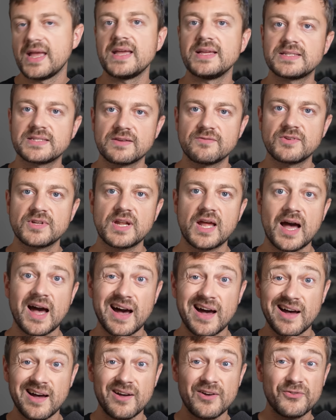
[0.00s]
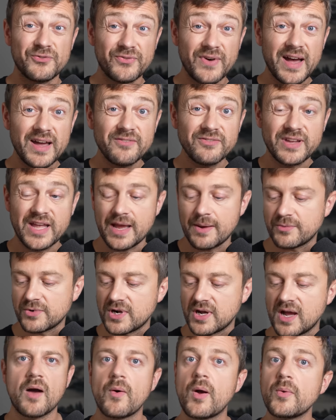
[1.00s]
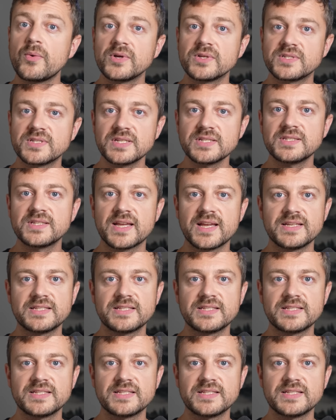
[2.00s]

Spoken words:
A7R5 camera. However, since the